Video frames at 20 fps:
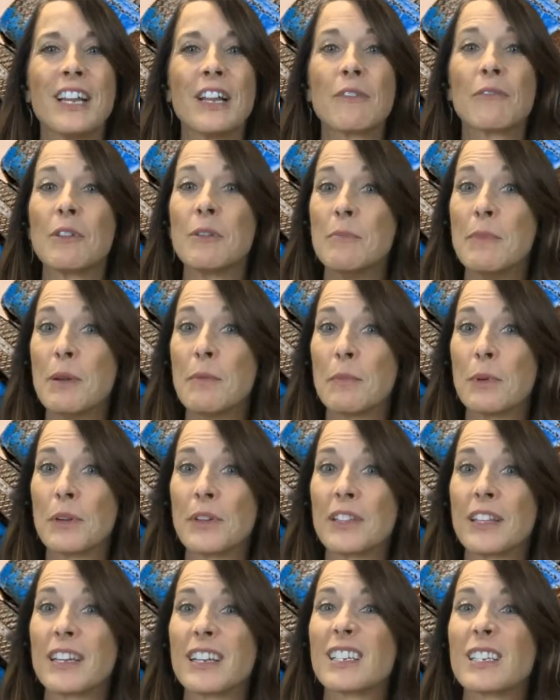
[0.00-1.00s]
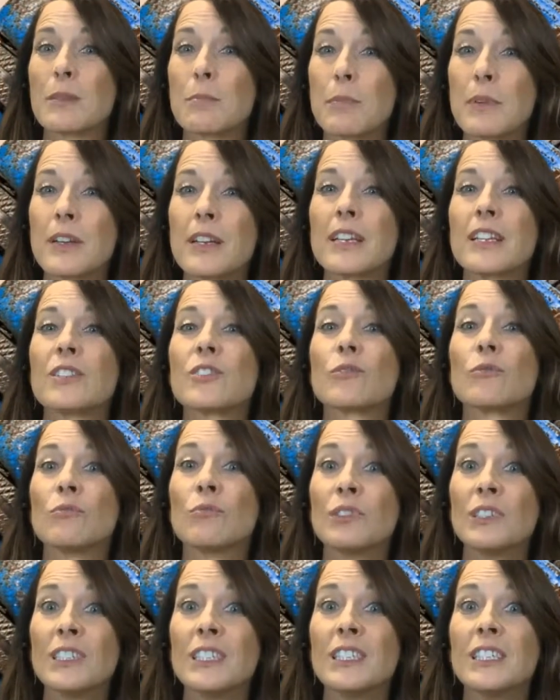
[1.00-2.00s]
Remember that experience
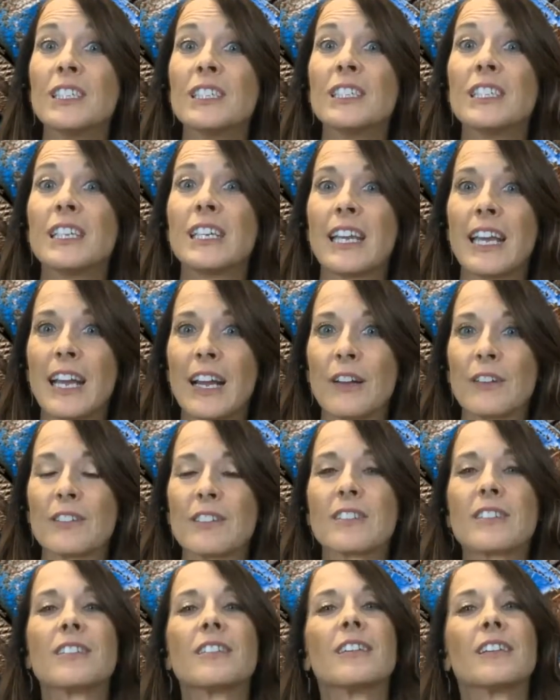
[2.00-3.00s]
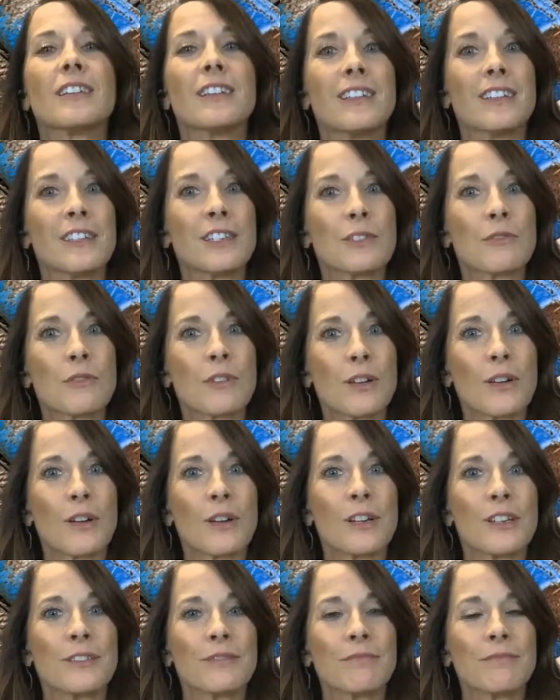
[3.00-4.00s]
really counts in this
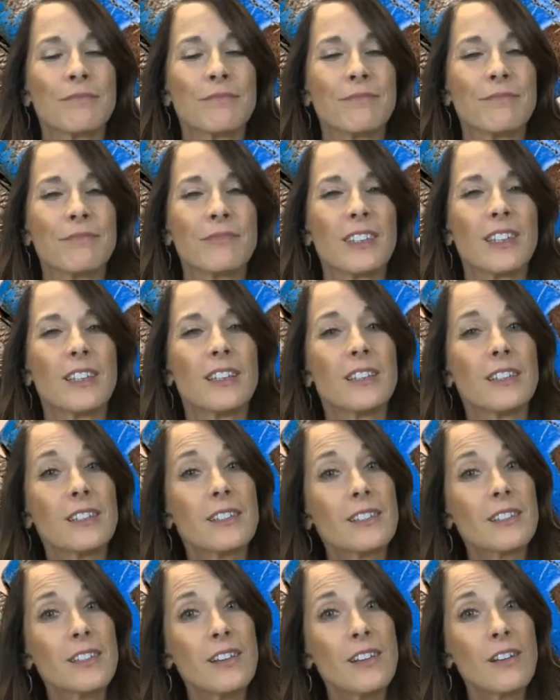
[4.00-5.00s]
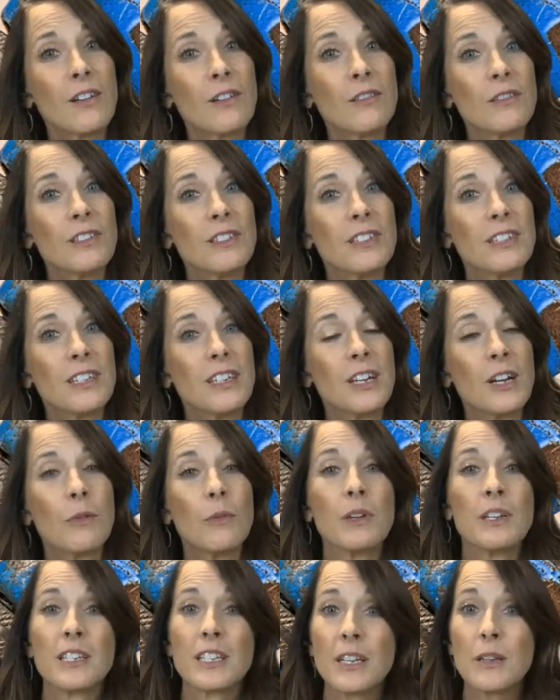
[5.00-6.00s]
regard. So,
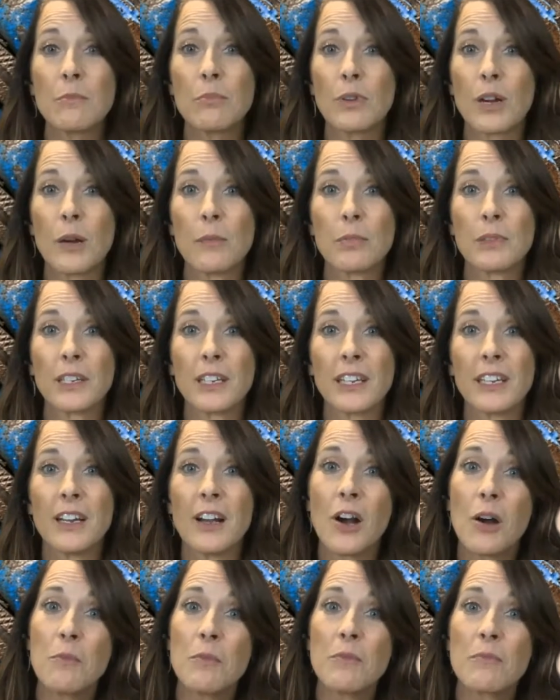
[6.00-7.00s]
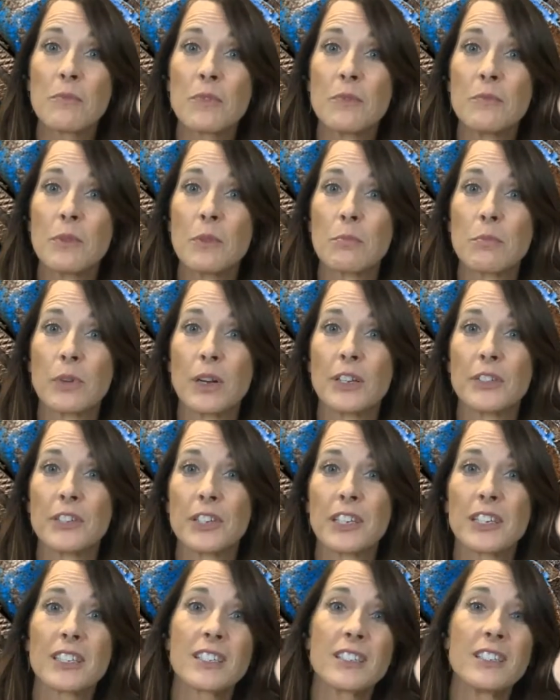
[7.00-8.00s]
when done properly, home improvement
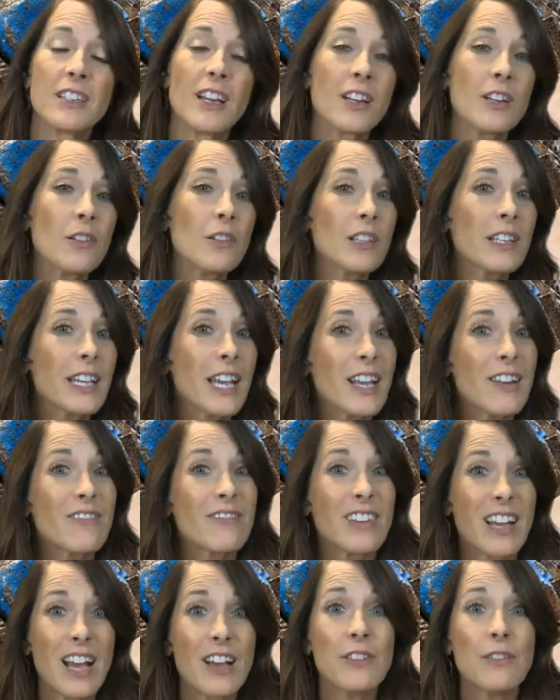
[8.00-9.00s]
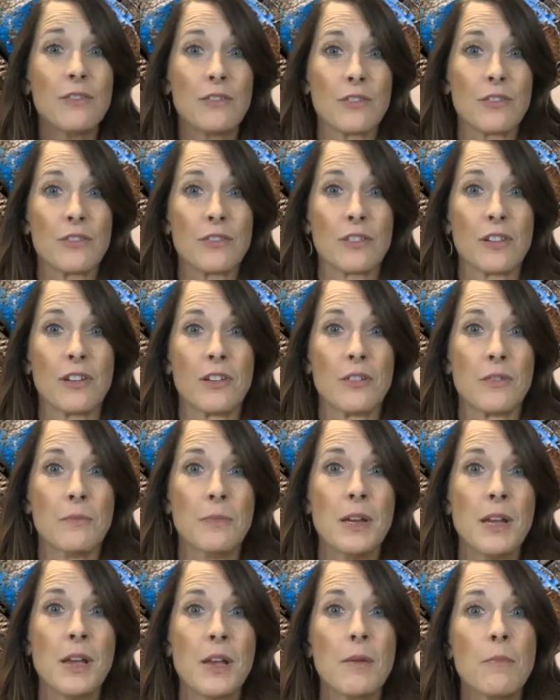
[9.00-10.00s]
projects not only add value to your home,
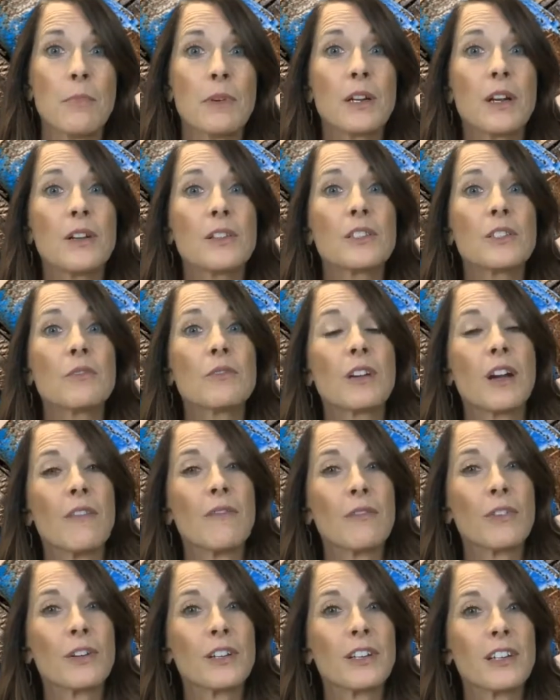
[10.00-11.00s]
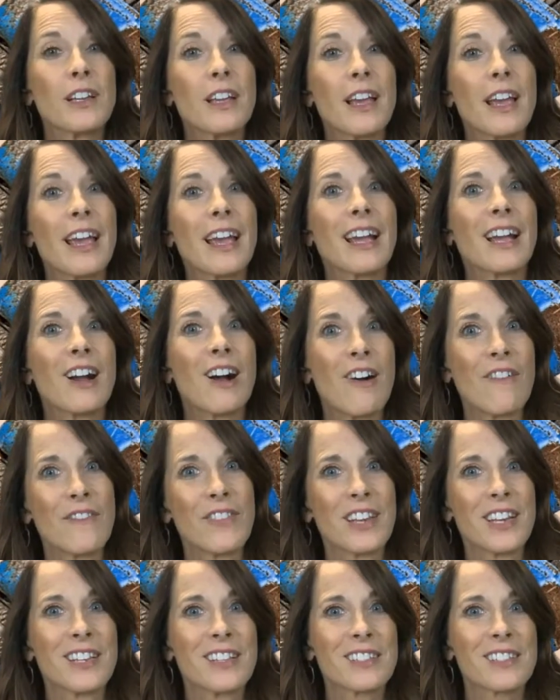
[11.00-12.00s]
but also comfort and
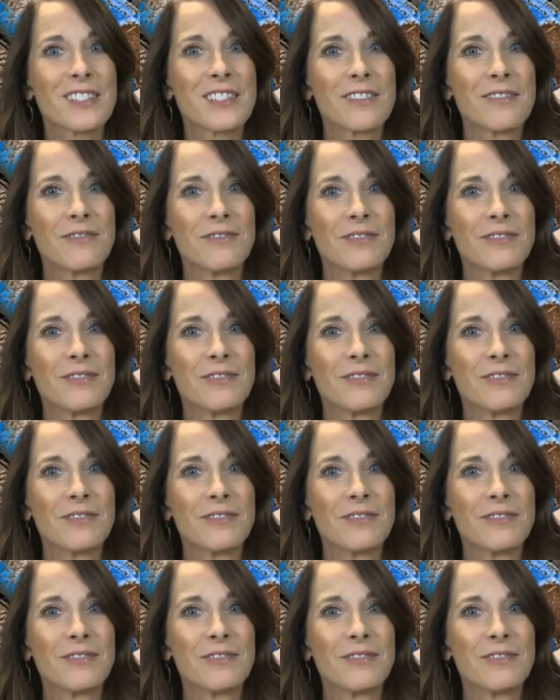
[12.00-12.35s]
confidence.